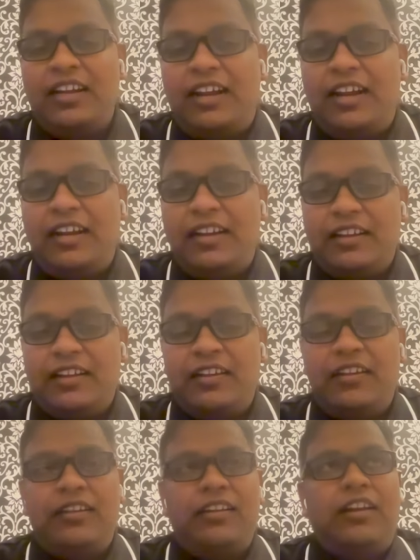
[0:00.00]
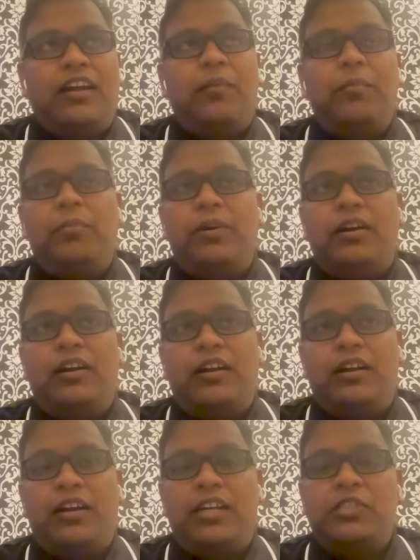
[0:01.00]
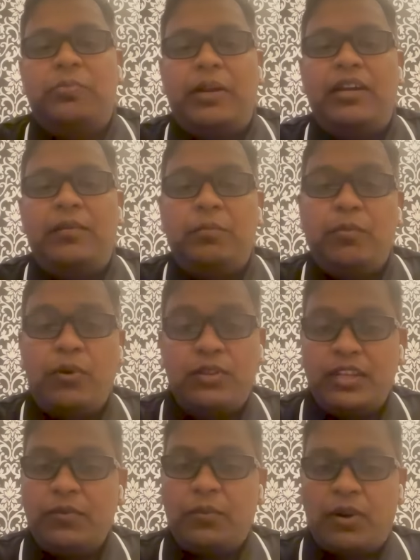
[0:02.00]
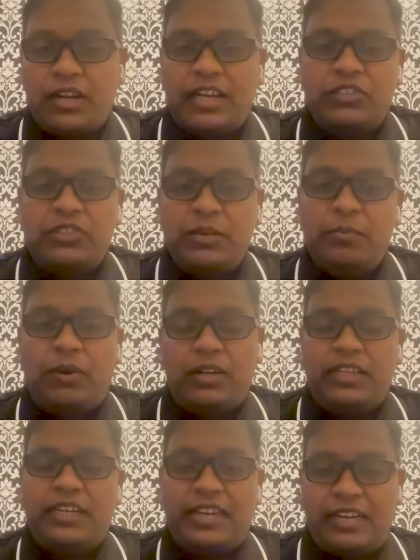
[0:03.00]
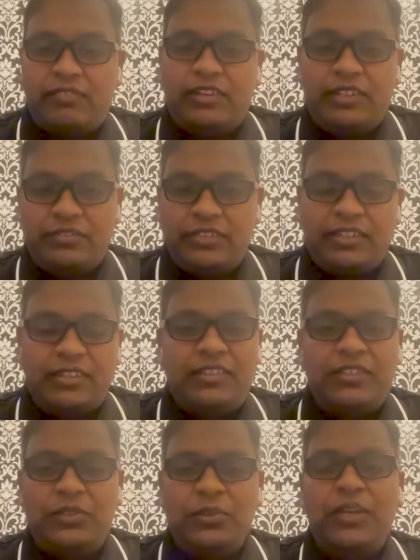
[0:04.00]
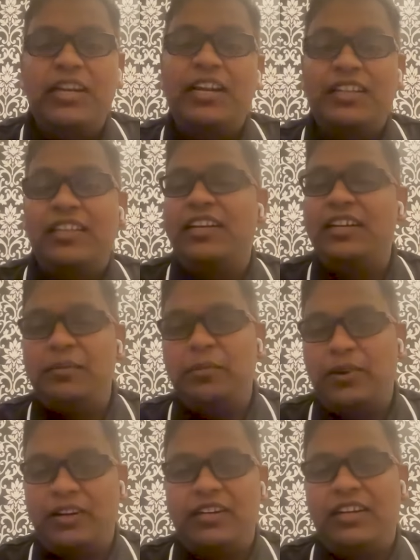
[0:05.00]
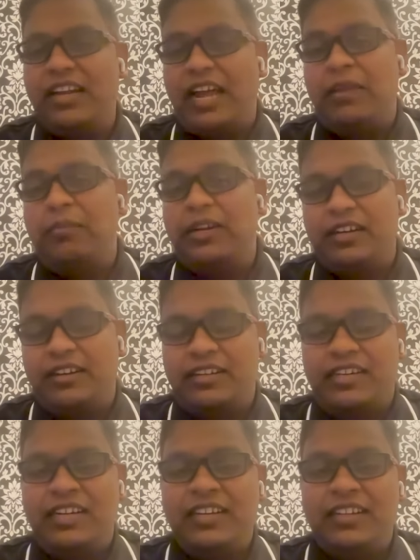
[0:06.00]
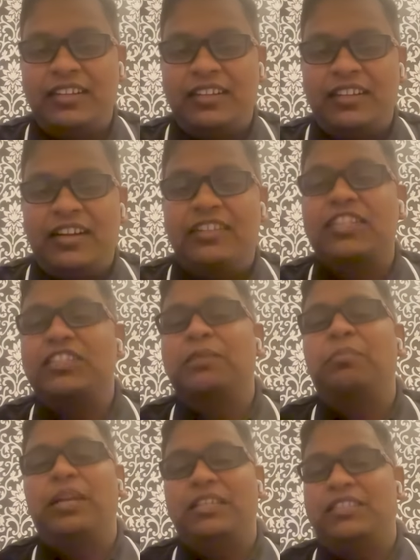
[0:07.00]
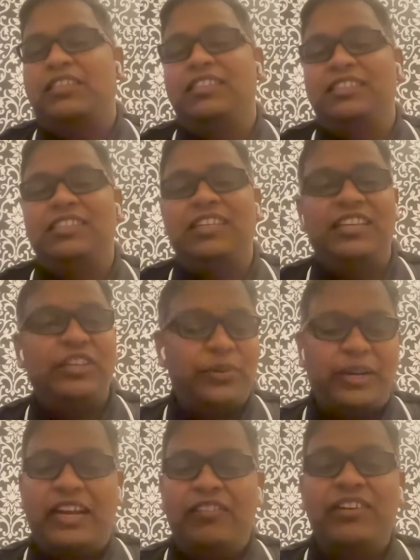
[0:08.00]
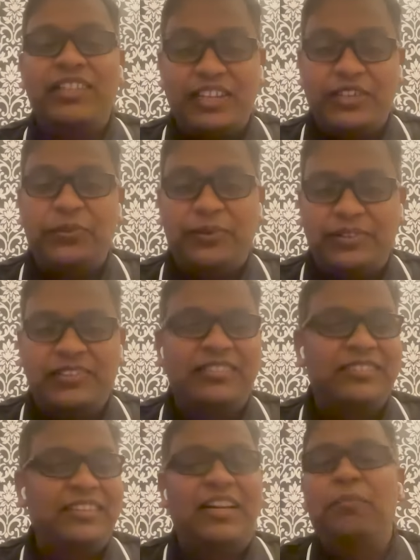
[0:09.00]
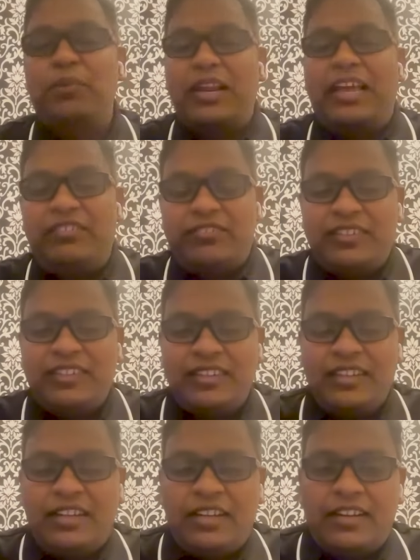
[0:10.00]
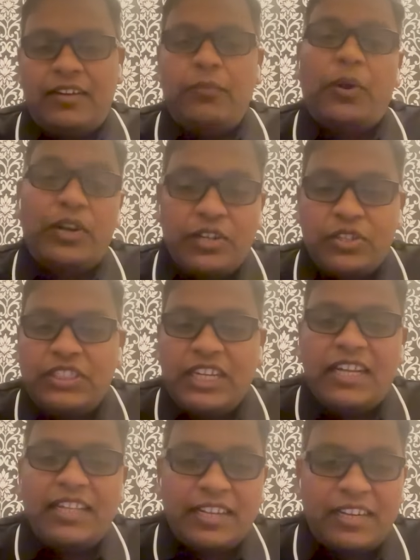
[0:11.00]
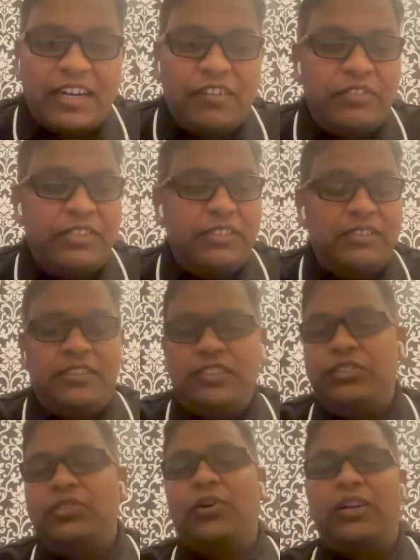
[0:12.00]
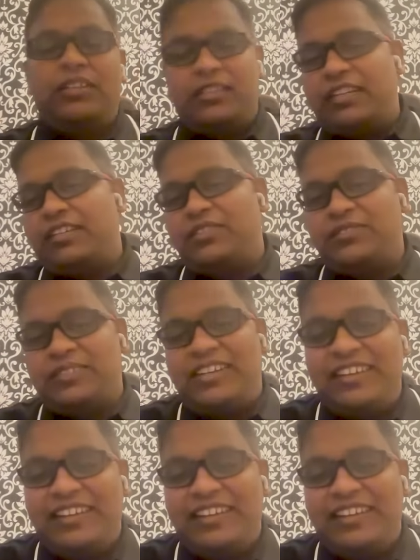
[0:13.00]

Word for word: and I spent more than what I actually bought that NFT for, to create a 3D model and animate it, right? And such a pleasure in seeing your NFT that you own come to life, and wanted to share that kind of a joy, right, to